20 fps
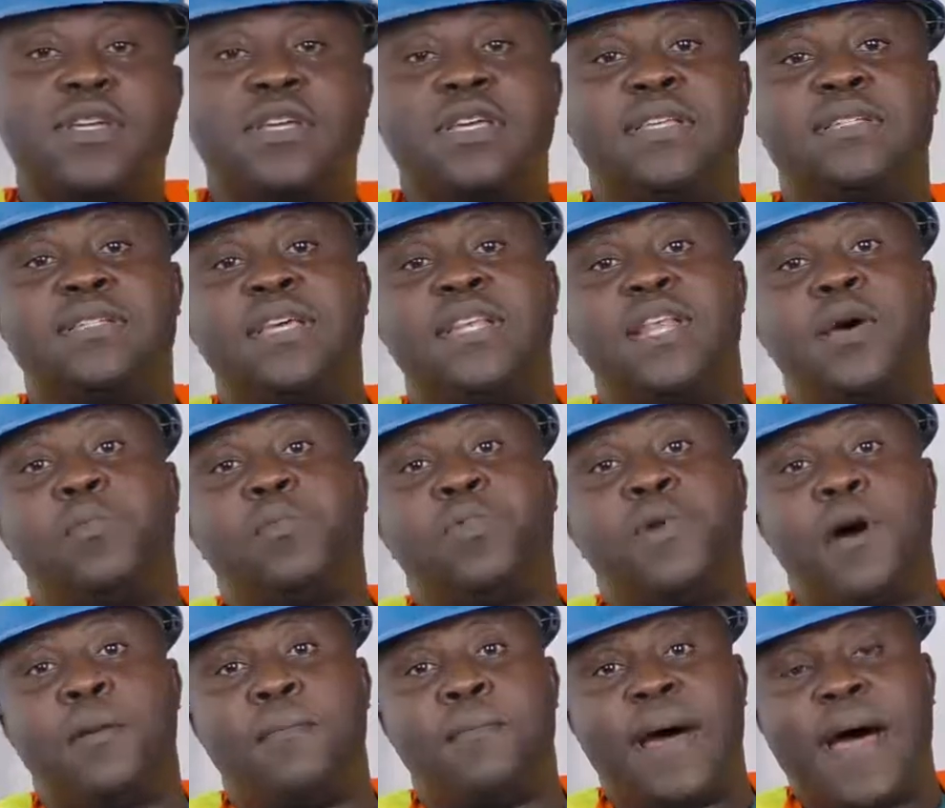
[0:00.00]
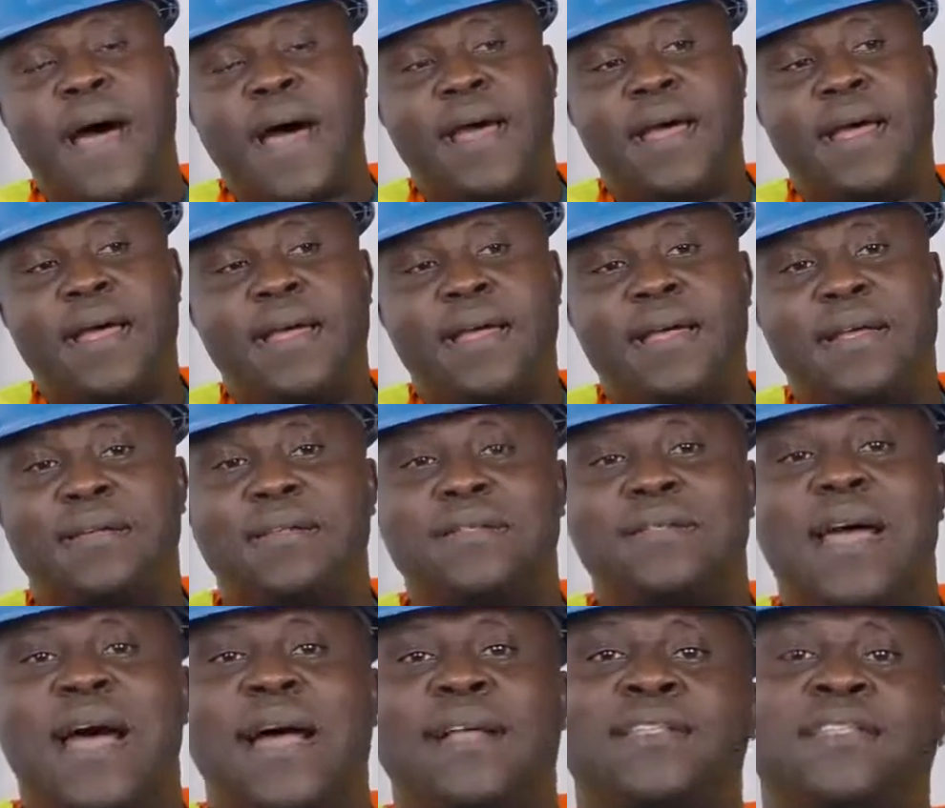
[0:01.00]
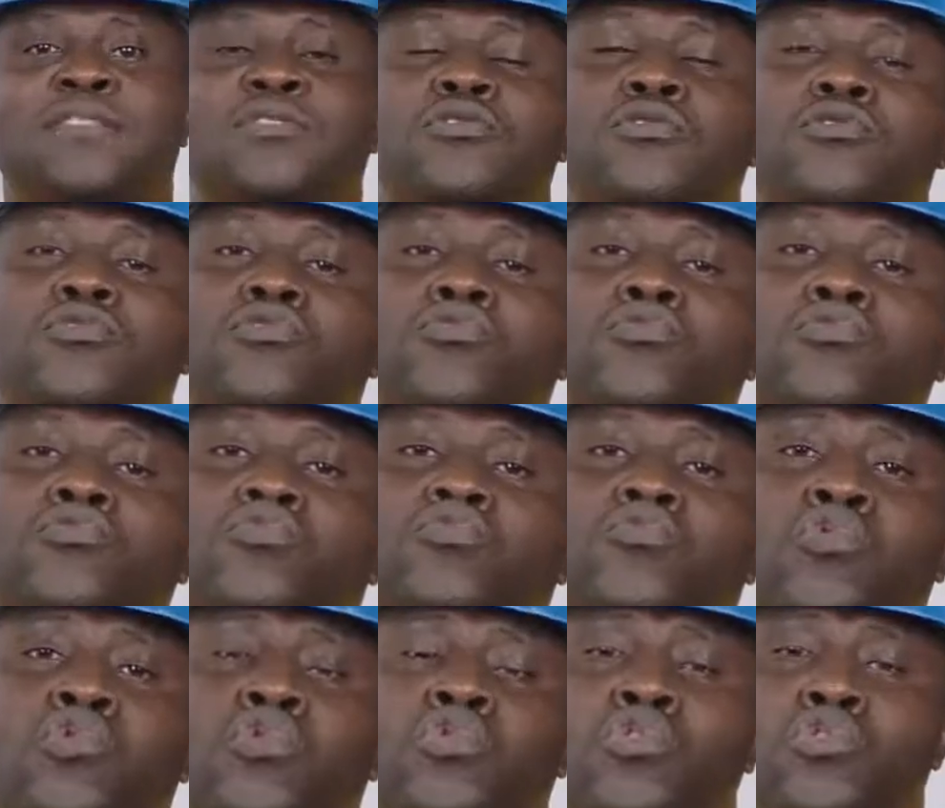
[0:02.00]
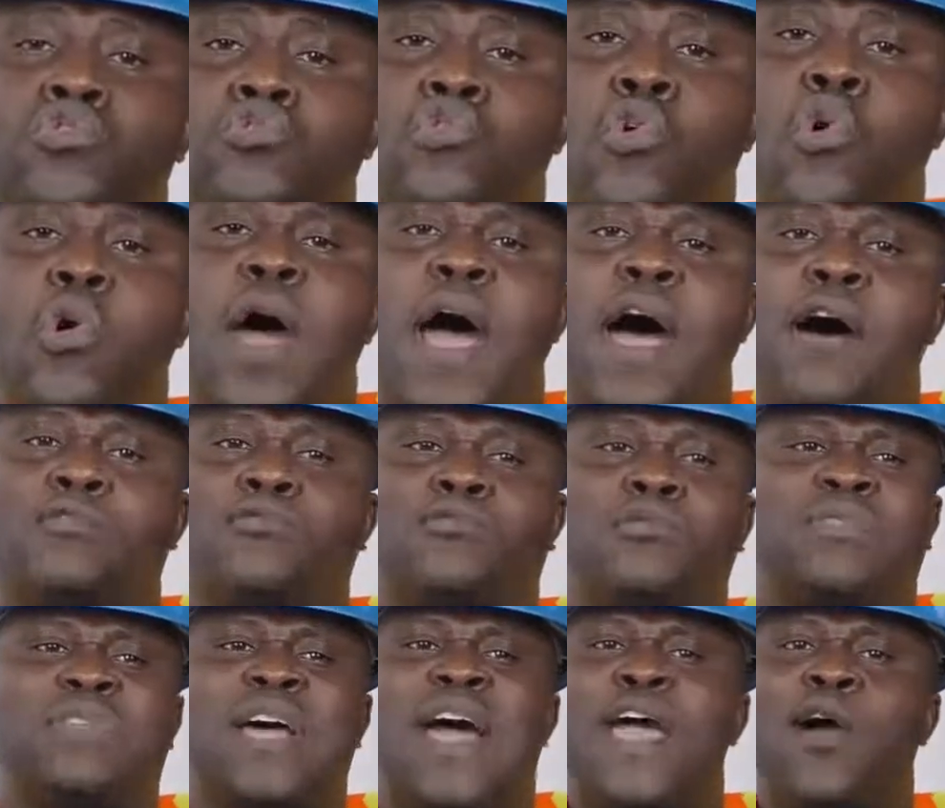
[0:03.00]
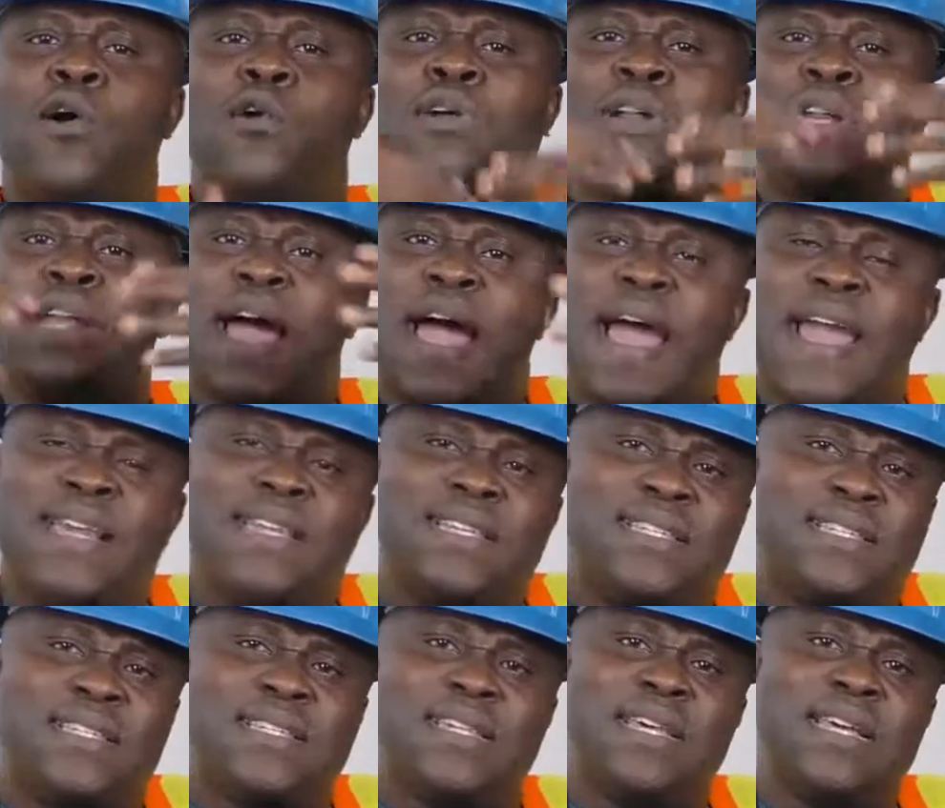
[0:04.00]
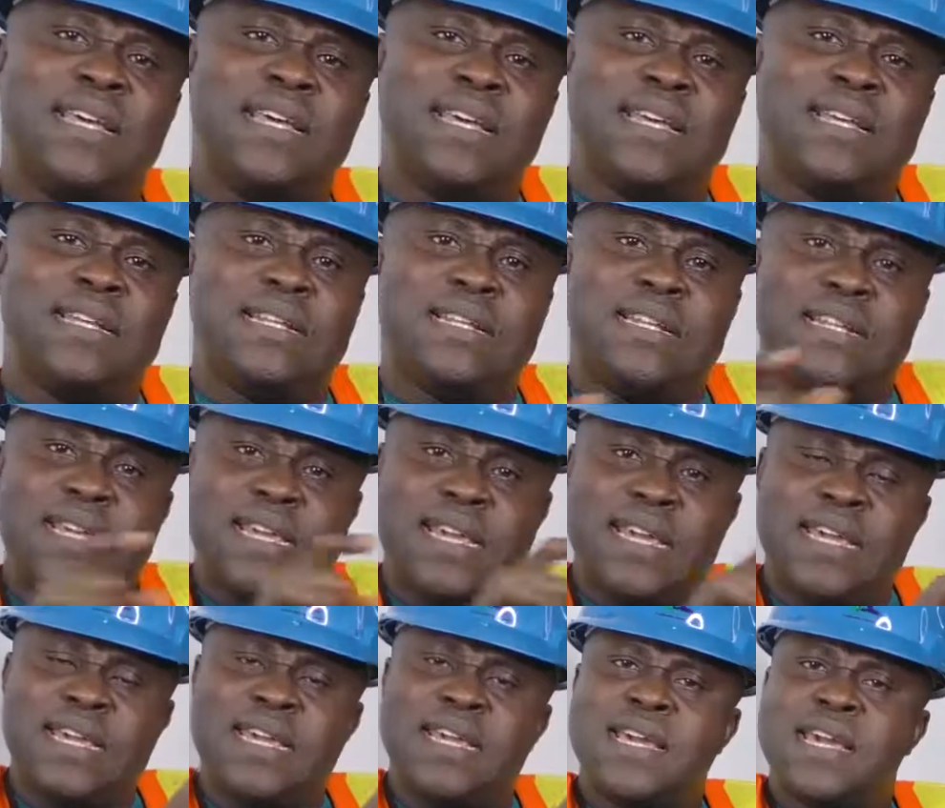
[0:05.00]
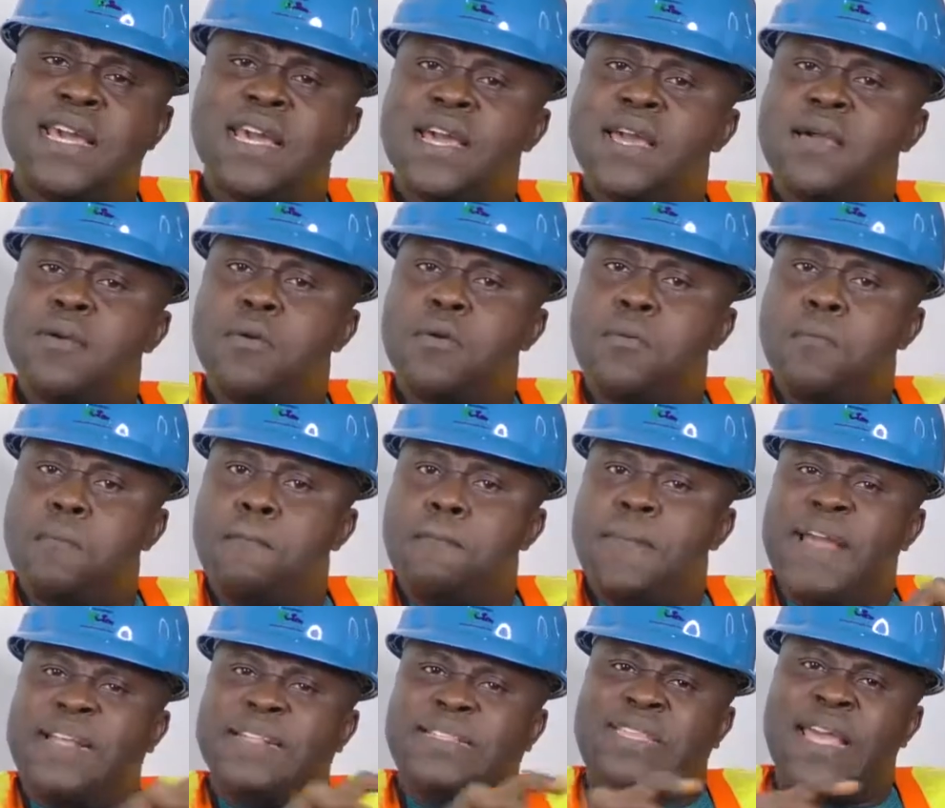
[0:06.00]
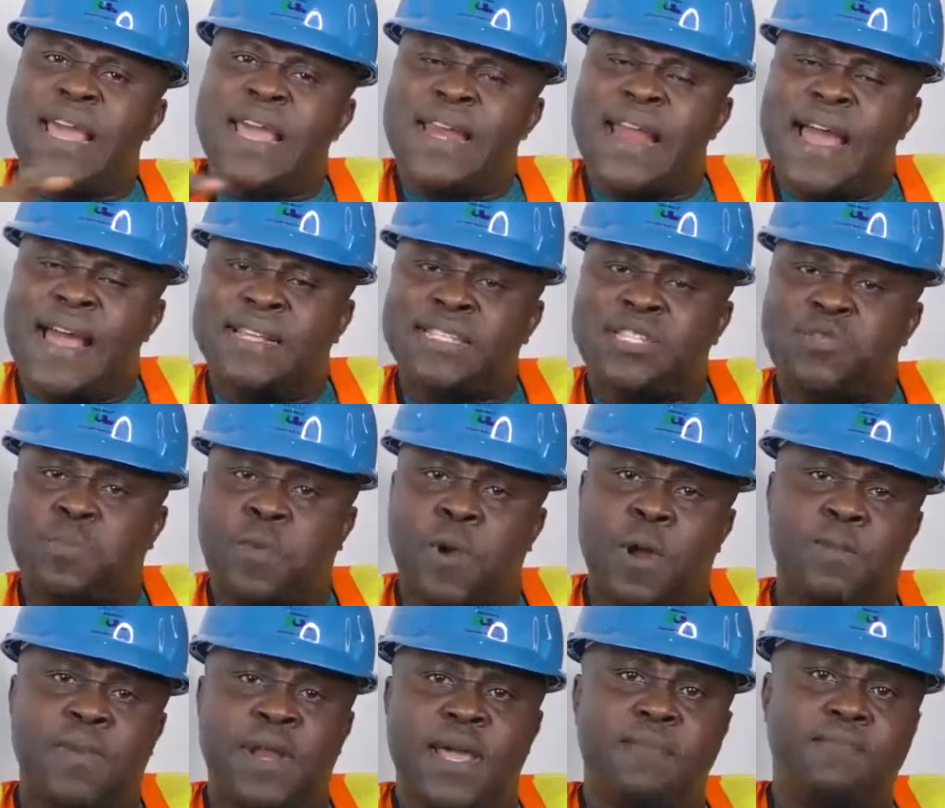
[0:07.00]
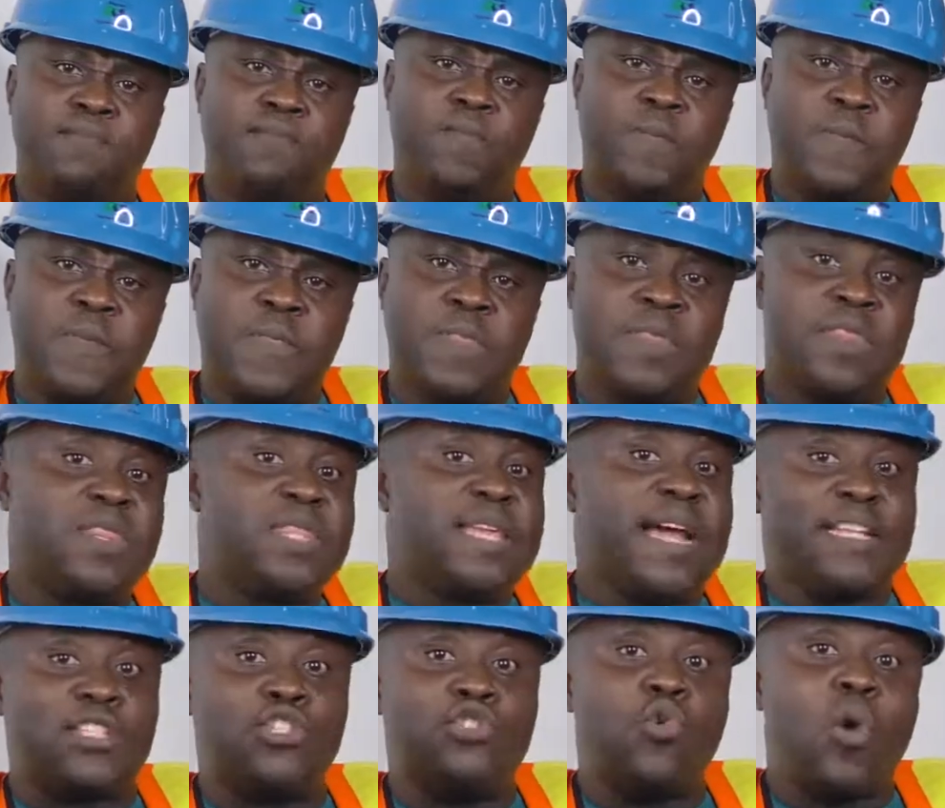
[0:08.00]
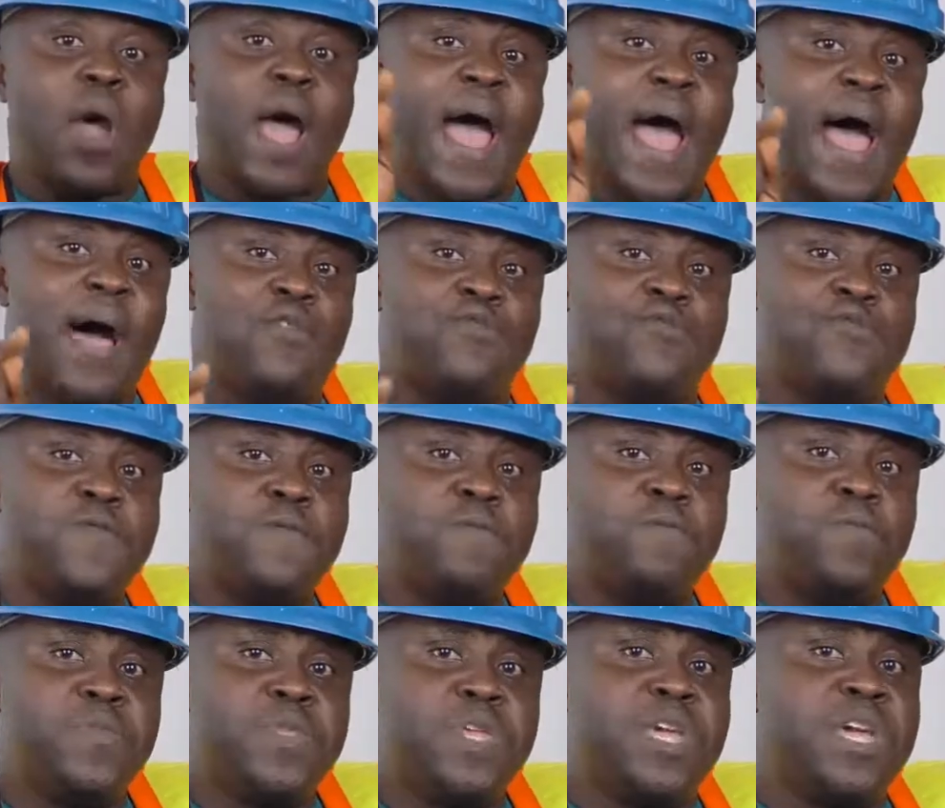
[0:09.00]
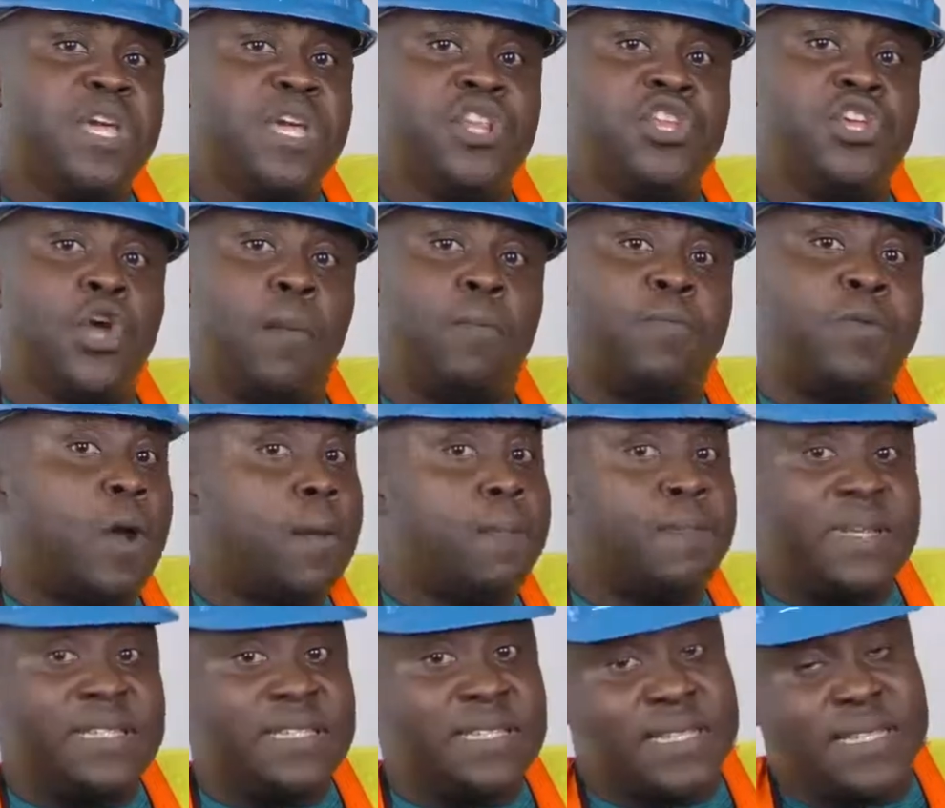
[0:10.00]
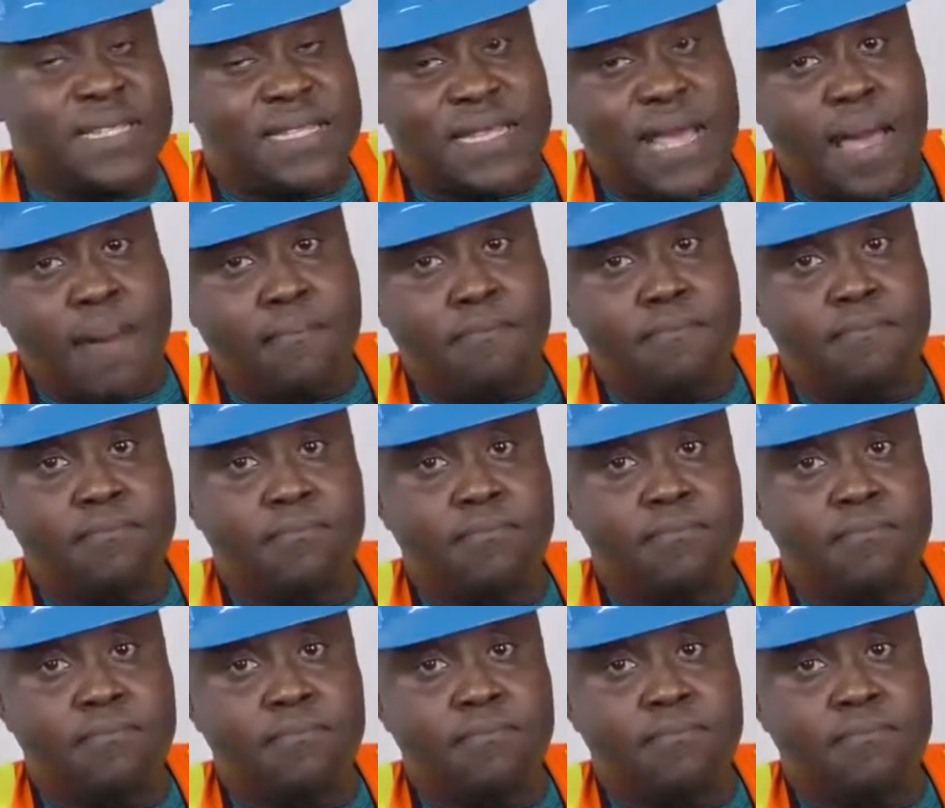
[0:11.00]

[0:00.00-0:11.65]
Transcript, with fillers: Is it a plumber that wouldn't know how to diagnose the maintenance problem that you have in your plumbing system?